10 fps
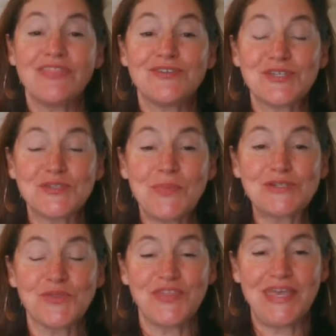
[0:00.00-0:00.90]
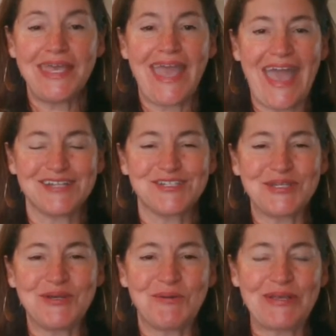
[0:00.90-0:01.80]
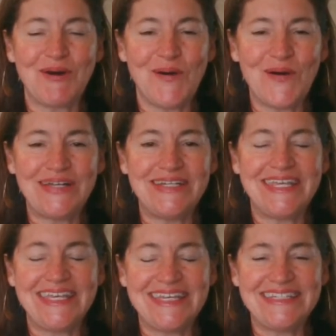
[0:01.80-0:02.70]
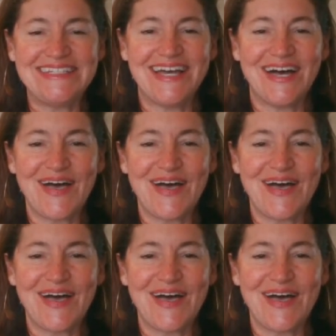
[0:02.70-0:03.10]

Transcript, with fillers: There's a special thing actually going on in